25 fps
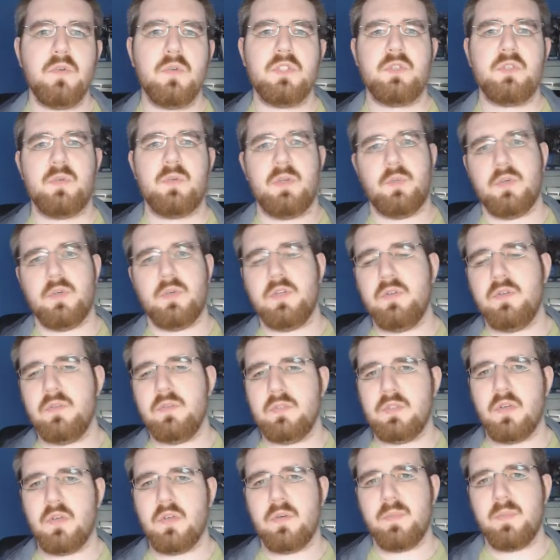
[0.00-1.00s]
So anyone who's
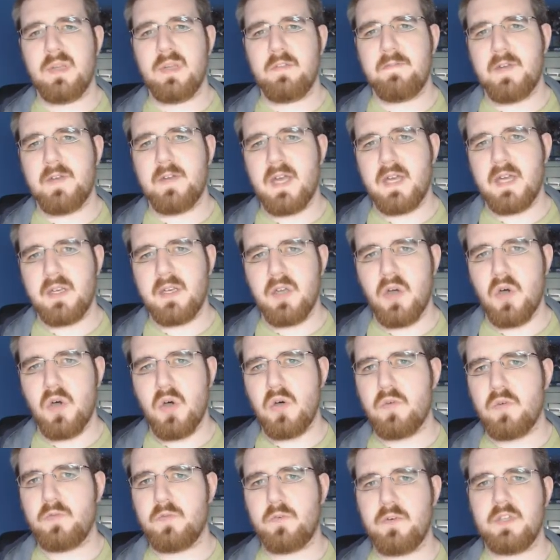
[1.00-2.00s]
not a big fan
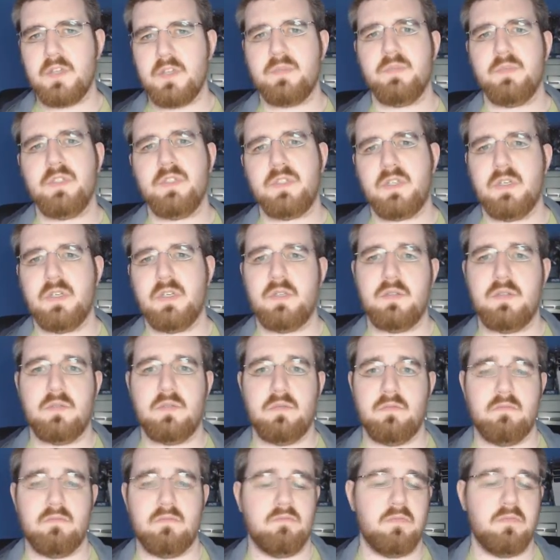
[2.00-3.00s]
of Christmas
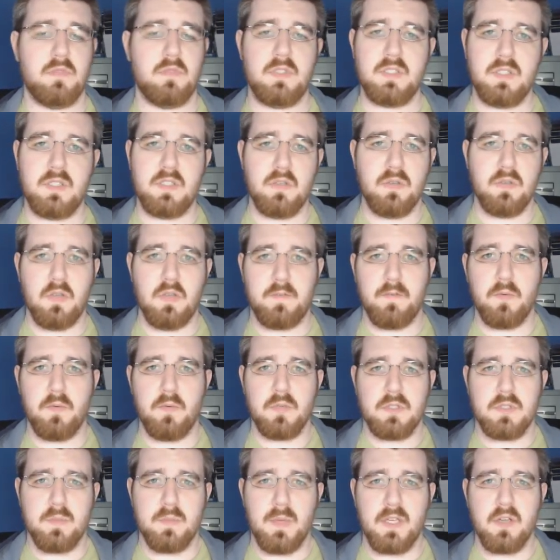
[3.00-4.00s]
can still look forward
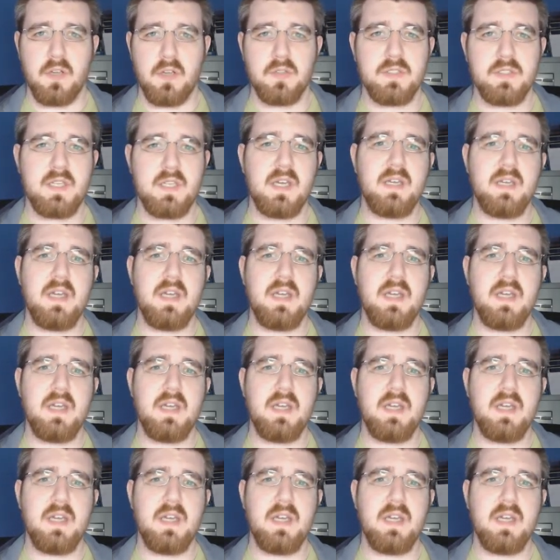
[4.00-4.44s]
to my content.